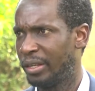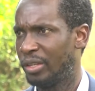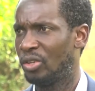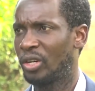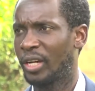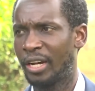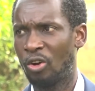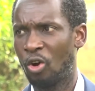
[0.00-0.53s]
you
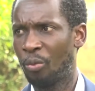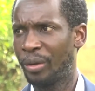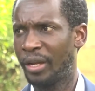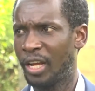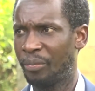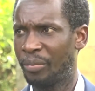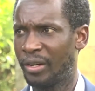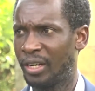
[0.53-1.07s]
can open
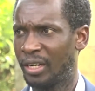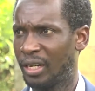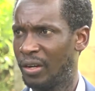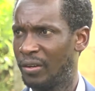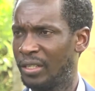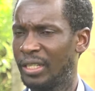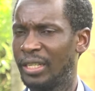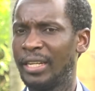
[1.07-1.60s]
up an
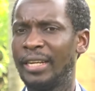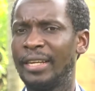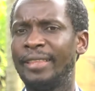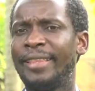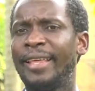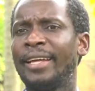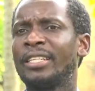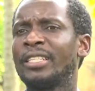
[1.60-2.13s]
account
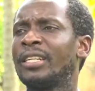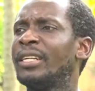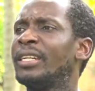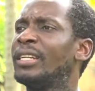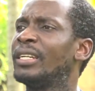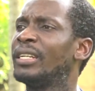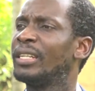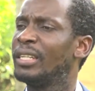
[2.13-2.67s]
that
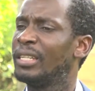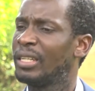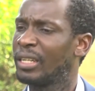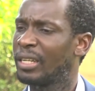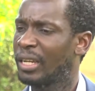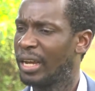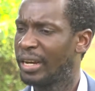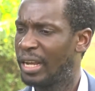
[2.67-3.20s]

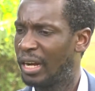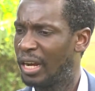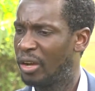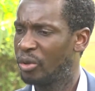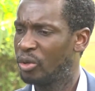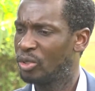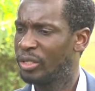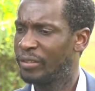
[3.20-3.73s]
can allow
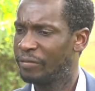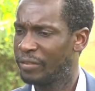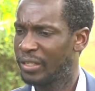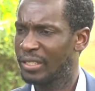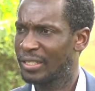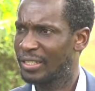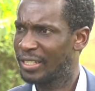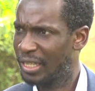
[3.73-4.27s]
you to
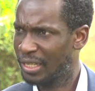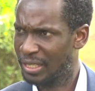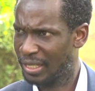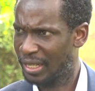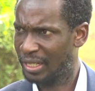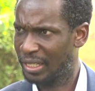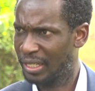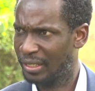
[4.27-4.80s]
invest just
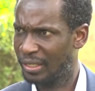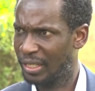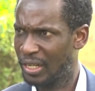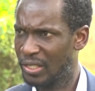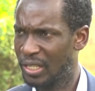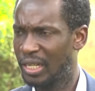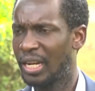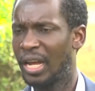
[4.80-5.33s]
that
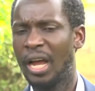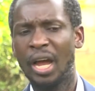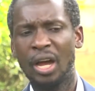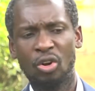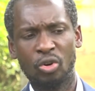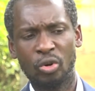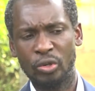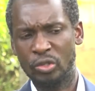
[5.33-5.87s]
10,000
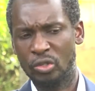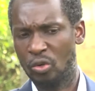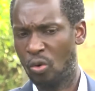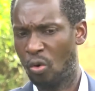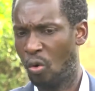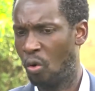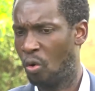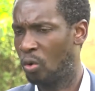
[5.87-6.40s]
across
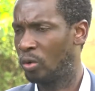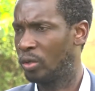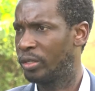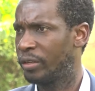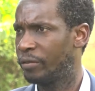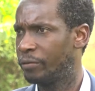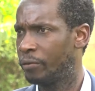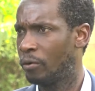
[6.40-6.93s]
all
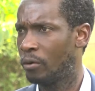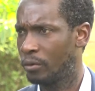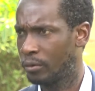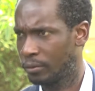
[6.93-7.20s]
the four.